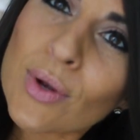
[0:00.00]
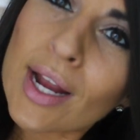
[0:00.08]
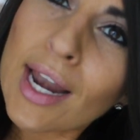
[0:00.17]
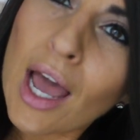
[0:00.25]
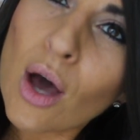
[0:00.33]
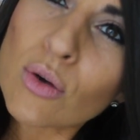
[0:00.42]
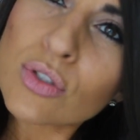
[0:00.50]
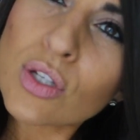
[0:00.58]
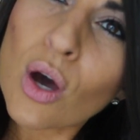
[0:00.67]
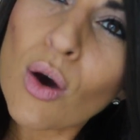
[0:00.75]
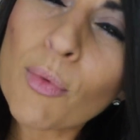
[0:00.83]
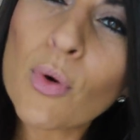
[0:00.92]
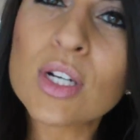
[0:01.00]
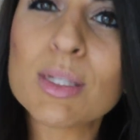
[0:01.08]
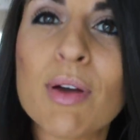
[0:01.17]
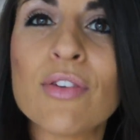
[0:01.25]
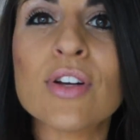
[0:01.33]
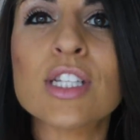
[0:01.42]
right now, so I'm going
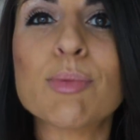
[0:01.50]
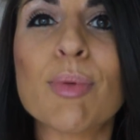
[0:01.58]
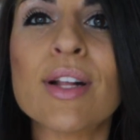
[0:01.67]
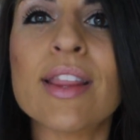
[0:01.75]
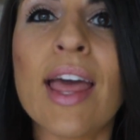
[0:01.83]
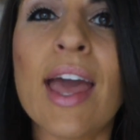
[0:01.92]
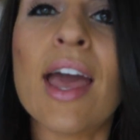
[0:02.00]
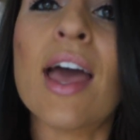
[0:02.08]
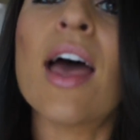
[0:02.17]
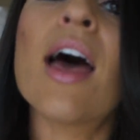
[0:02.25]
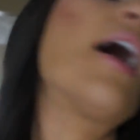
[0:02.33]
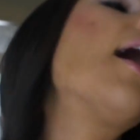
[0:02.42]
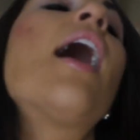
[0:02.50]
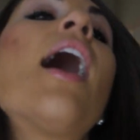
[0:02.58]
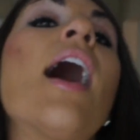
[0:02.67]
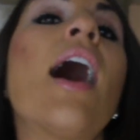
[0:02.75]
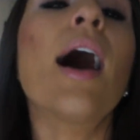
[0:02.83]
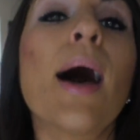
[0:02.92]
to my friend's birthday
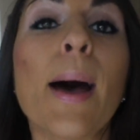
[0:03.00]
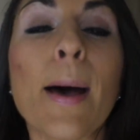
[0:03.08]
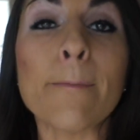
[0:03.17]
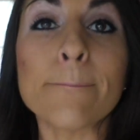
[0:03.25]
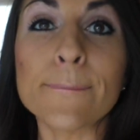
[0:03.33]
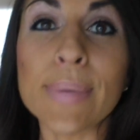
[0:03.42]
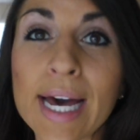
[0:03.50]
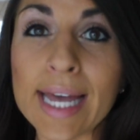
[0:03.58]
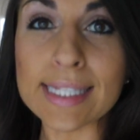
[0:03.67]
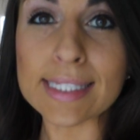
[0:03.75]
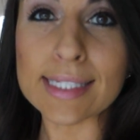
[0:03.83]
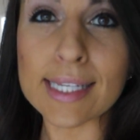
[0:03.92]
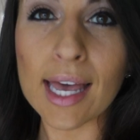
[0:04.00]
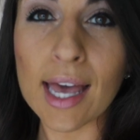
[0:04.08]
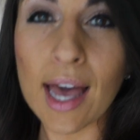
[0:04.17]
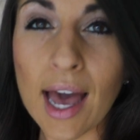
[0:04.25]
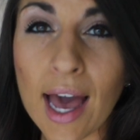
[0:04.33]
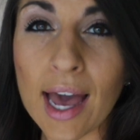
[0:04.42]
But
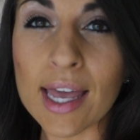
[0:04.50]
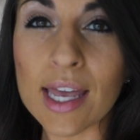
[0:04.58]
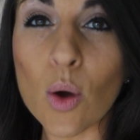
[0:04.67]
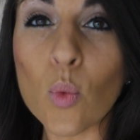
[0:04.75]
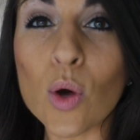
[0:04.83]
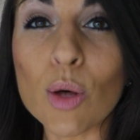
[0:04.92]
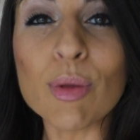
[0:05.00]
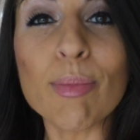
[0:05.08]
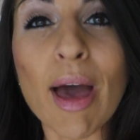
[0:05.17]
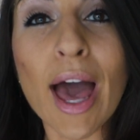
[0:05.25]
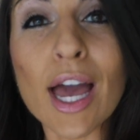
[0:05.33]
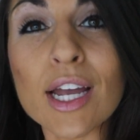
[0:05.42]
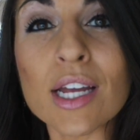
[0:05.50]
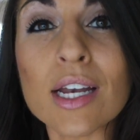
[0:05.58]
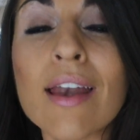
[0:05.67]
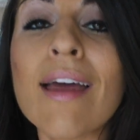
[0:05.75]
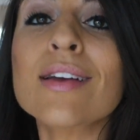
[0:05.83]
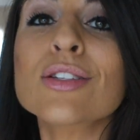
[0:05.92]
I will be back
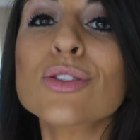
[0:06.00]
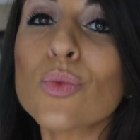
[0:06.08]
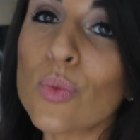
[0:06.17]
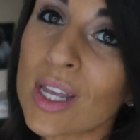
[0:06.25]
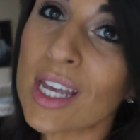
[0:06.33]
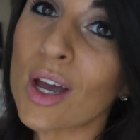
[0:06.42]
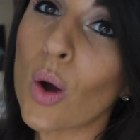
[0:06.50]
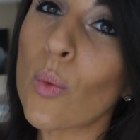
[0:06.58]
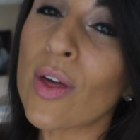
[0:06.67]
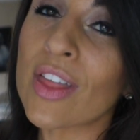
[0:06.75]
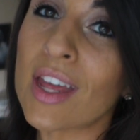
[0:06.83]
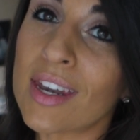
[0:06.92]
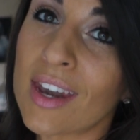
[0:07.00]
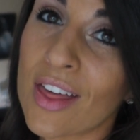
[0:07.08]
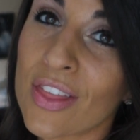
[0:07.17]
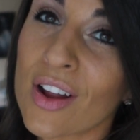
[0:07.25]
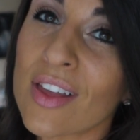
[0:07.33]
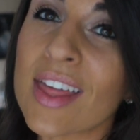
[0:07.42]
next week with
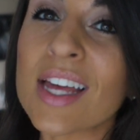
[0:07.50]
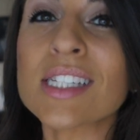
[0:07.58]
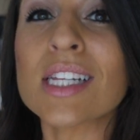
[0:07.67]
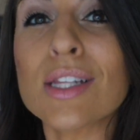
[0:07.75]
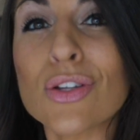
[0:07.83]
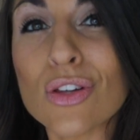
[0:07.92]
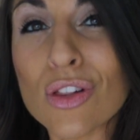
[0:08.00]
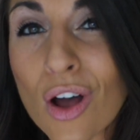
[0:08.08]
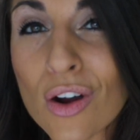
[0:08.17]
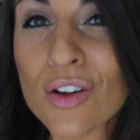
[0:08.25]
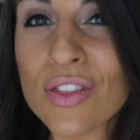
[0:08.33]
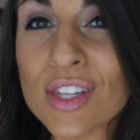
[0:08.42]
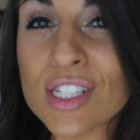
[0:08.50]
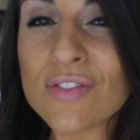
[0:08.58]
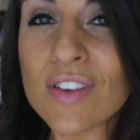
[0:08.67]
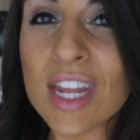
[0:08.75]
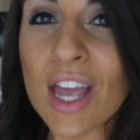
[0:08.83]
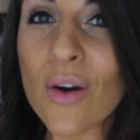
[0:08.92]
another that is a little longer than this
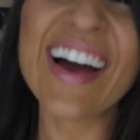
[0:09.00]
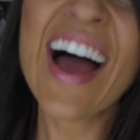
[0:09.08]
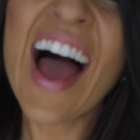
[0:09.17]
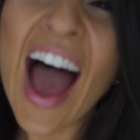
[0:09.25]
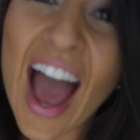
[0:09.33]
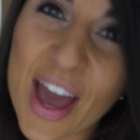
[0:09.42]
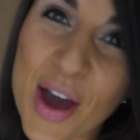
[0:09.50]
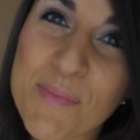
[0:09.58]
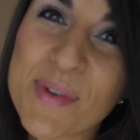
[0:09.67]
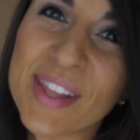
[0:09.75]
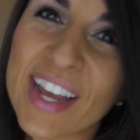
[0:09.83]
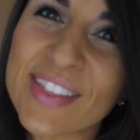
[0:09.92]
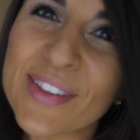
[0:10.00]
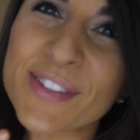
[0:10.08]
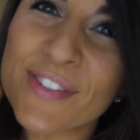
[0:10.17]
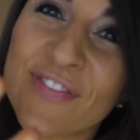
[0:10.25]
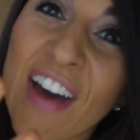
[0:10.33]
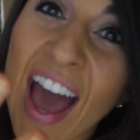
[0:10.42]
video. I hope you like
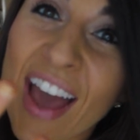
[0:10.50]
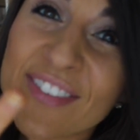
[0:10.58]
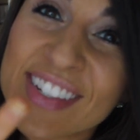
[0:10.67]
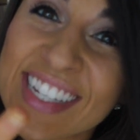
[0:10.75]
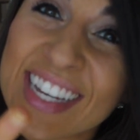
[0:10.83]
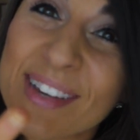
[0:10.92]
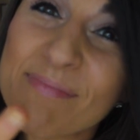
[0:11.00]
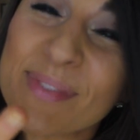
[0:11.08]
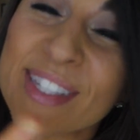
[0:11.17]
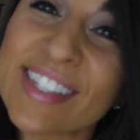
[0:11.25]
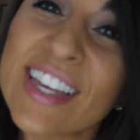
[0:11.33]
those 5 tips